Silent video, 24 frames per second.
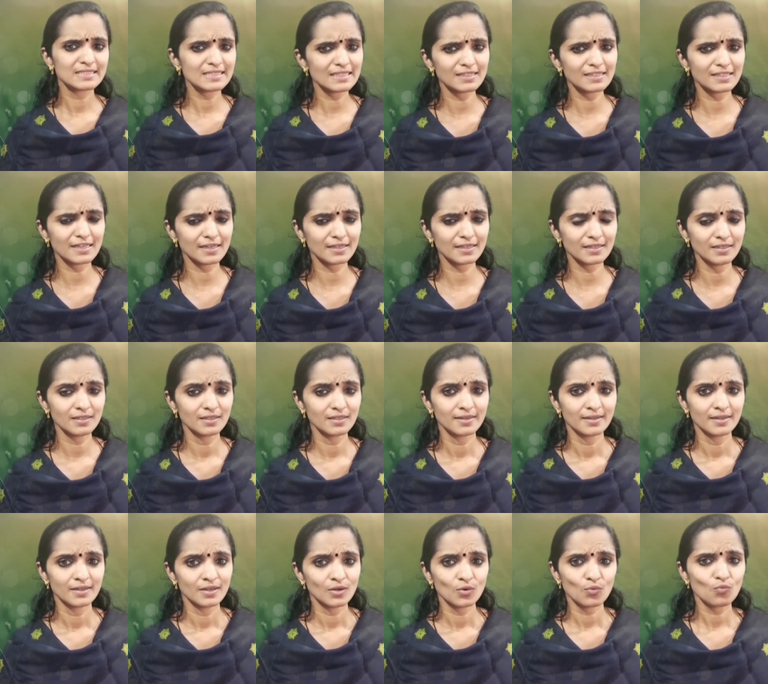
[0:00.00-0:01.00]
Children,
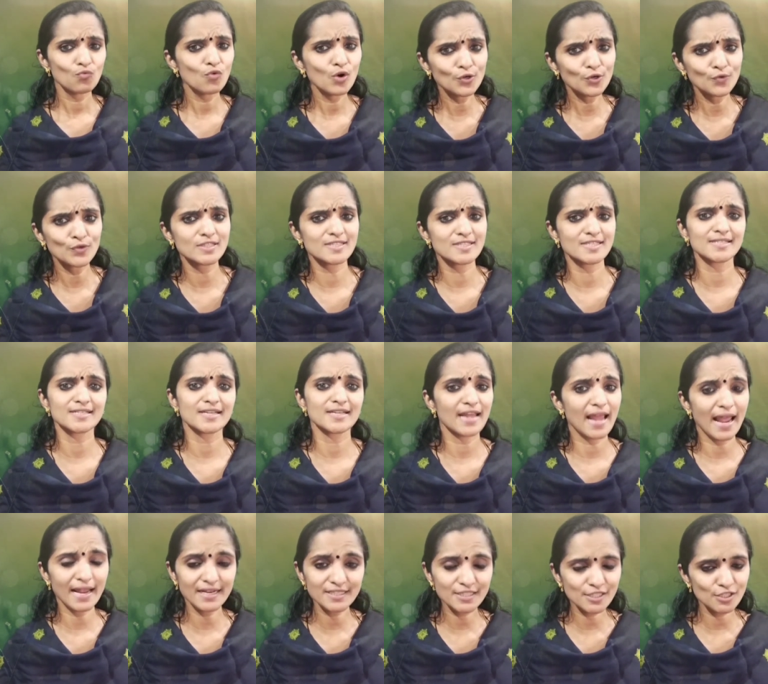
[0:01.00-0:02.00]
what was the
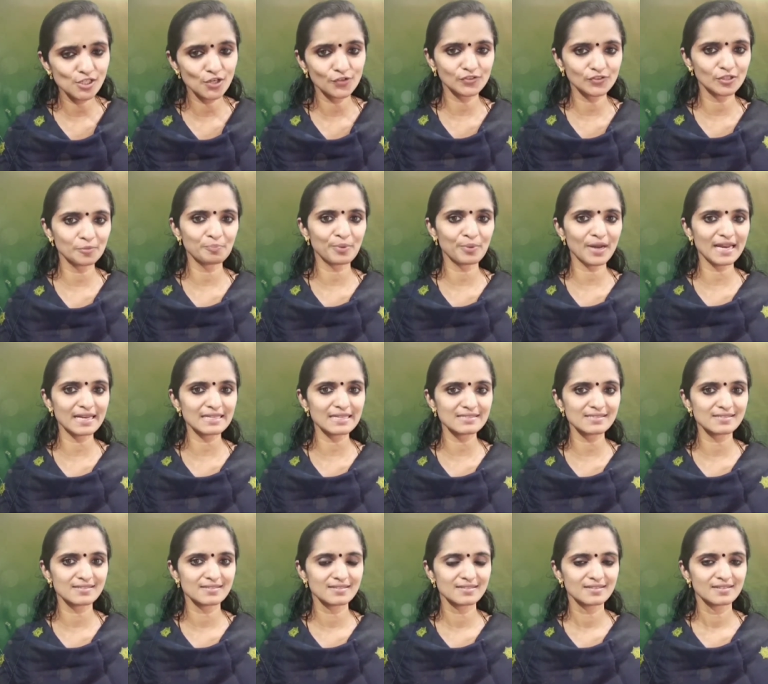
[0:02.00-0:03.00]
reaction of the
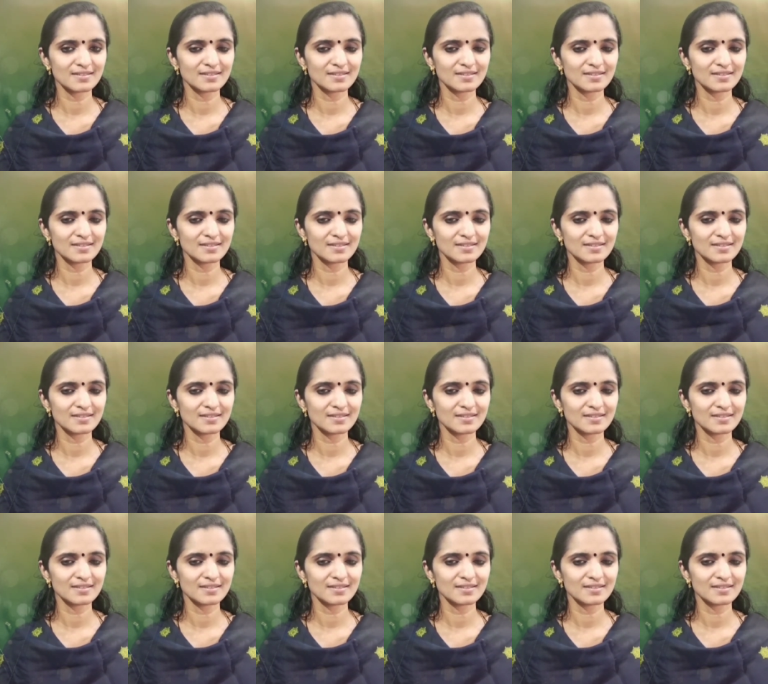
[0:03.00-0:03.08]
prince?